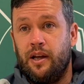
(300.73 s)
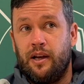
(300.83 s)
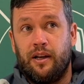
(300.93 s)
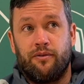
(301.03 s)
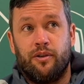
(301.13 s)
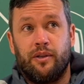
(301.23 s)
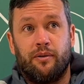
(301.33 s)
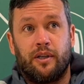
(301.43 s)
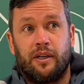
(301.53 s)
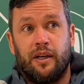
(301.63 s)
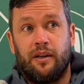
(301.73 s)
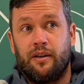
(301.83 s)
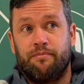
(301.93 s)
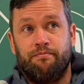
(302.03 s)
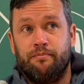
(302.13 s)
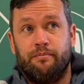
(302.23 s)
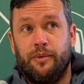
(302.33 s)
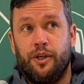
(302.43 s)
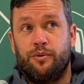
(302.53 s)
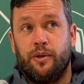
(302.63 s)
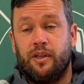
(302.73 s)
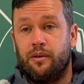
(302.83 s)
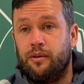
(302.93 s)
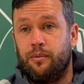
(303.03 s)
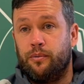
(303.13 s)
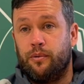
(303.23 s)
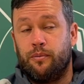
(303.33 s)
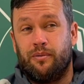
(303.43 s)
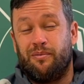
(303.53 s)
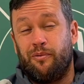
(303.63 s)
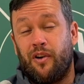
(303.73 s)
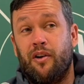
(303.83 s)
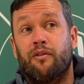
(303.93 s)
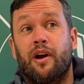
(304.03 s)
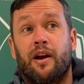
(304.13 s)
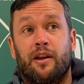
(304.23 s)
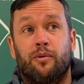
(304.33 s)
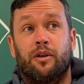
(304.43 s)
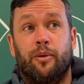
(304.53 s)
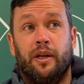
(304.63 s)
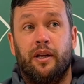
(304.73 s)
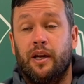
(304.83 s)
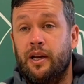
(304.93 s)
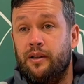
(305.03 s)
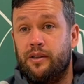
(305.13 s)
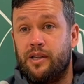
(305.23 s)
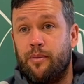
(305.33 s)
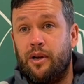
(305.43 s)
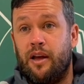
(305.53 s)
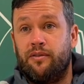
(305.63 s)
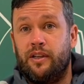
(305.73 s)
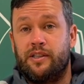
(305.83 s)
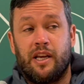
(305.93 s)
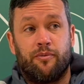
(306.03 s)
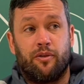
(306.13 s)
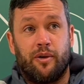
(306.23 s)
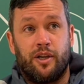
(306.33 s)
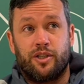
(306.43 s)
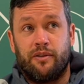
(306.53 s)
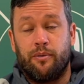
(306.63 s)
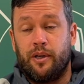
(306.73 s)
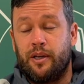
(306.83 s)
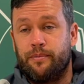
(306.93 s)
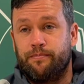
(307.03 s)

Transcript: And I've no doubt that like each week, very rarely will there be the same 11, the same formation every week.